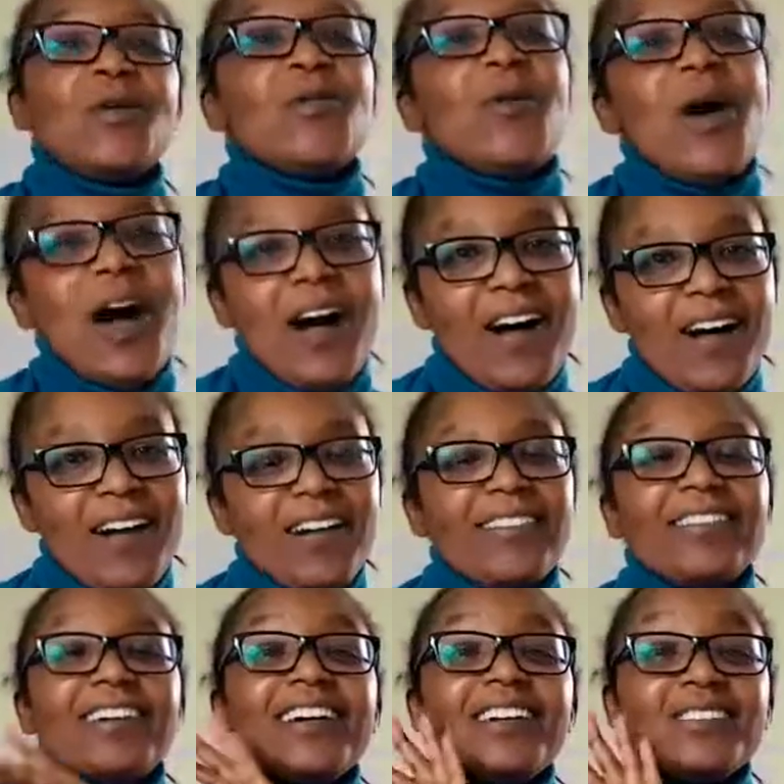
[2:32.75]
Wow,
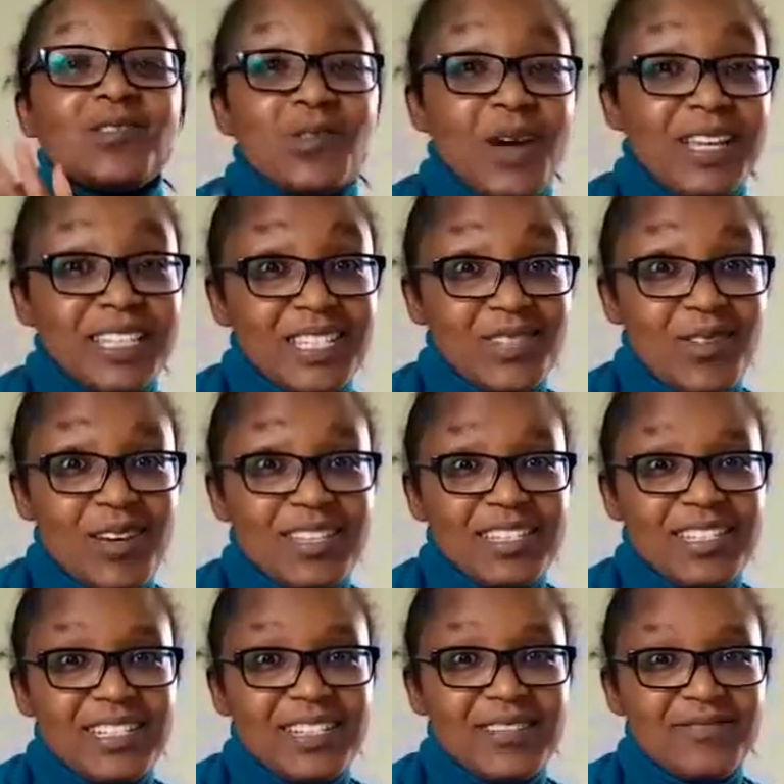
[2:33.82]

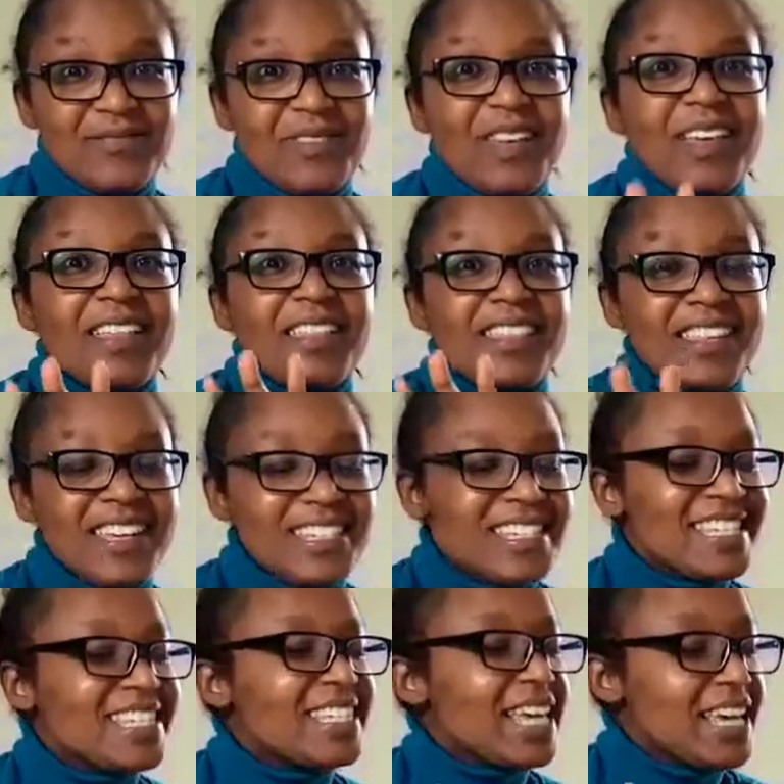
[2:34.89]
2020, this
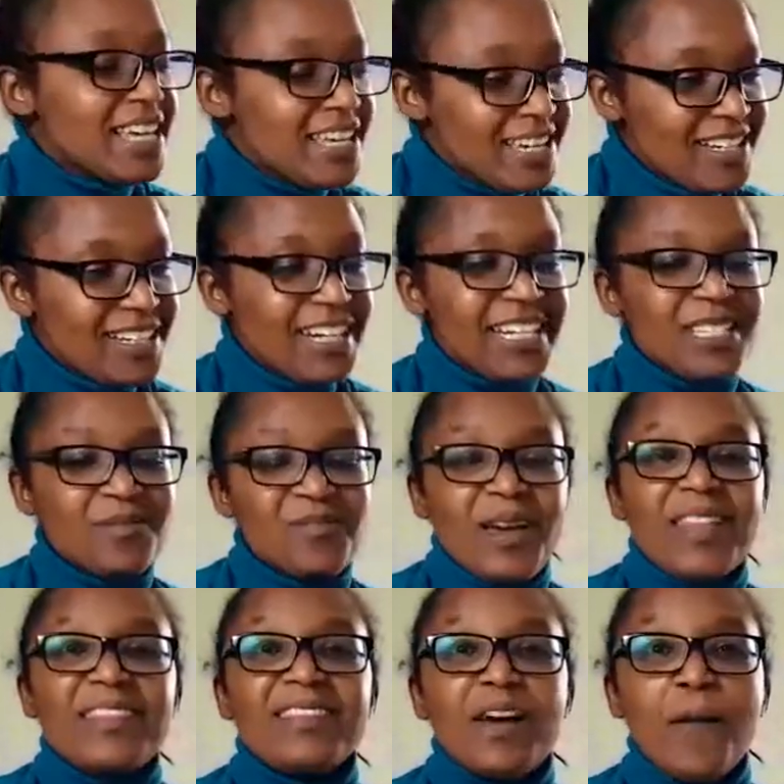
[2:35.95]
is the year I
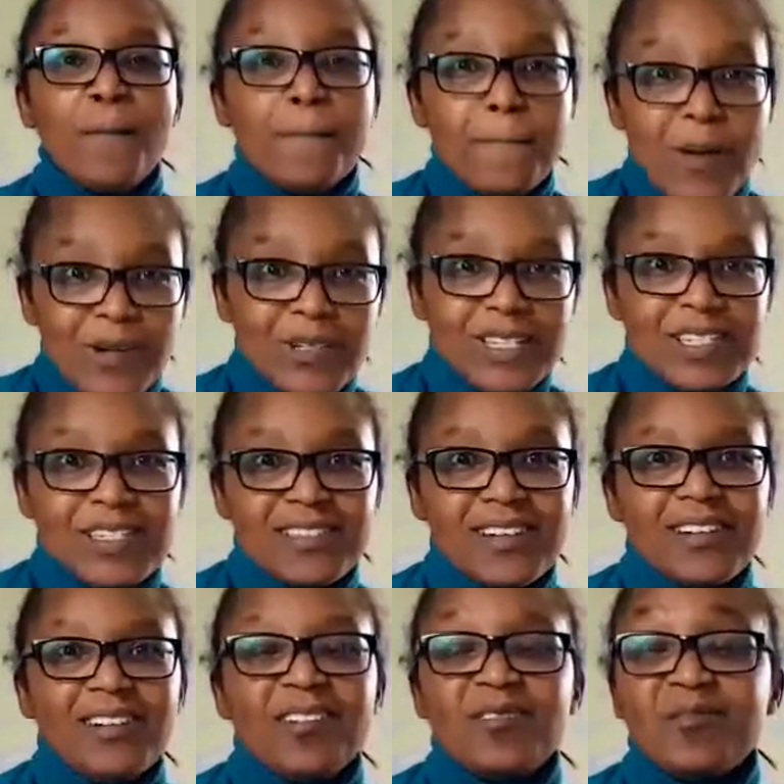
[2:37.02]
spent the most
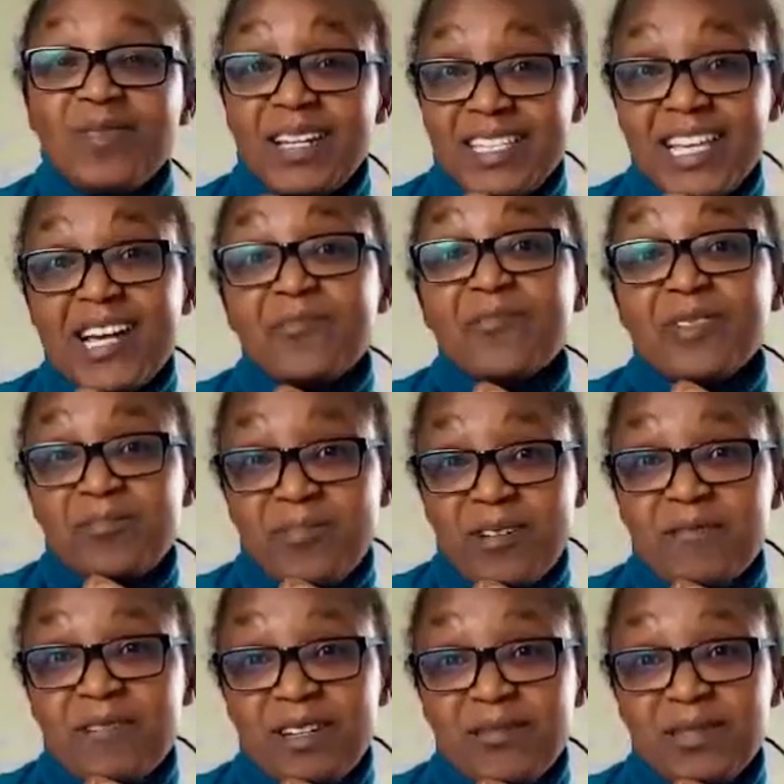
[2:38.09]
of my time with
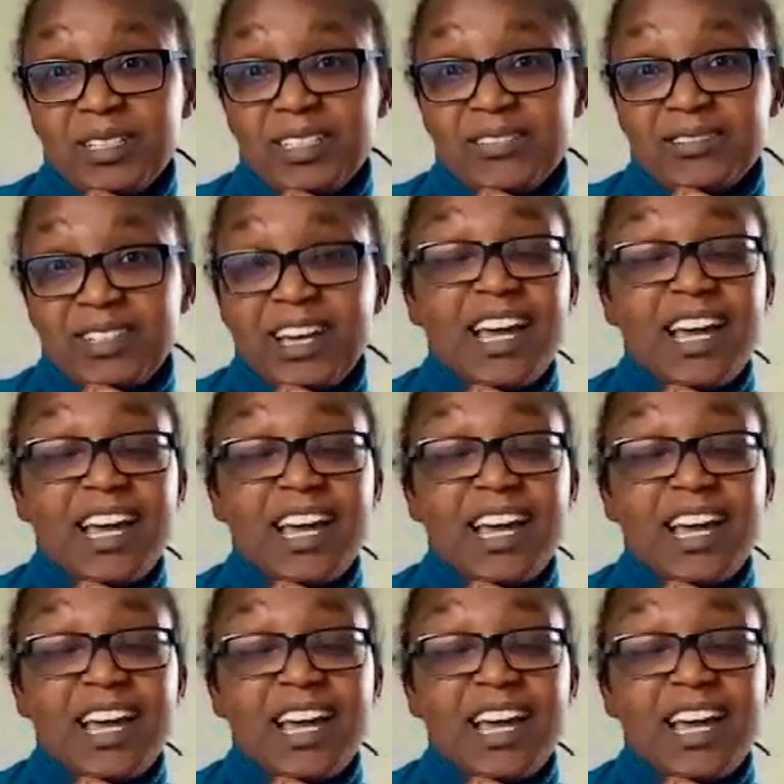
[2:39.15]
my family.